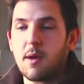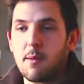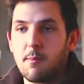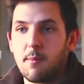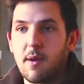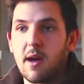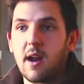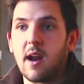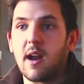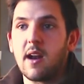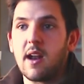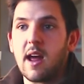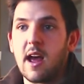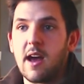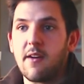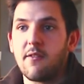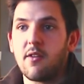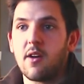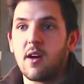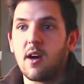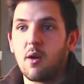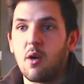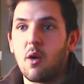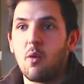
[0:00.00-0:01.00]
better to have
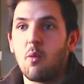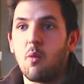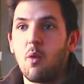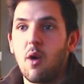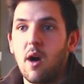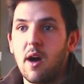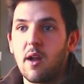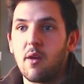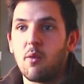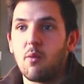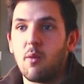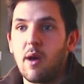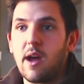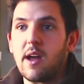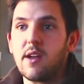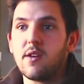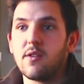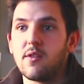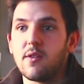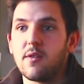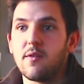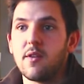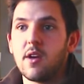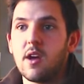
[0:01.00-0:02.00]
a wider
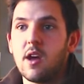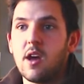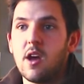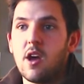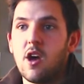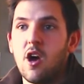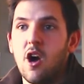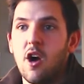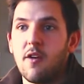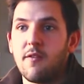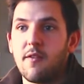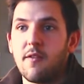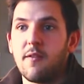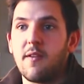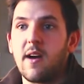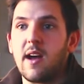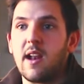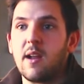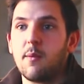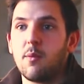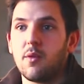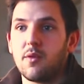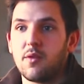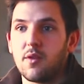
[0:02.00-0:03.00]
range of
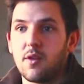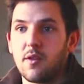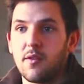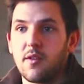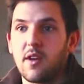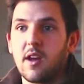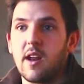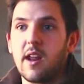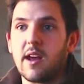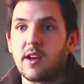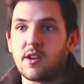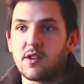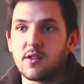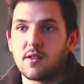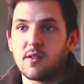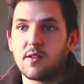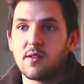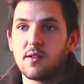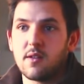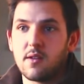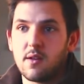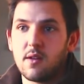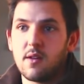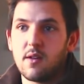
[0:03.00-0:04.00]
available sort of
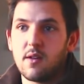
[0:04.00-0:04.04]
connections.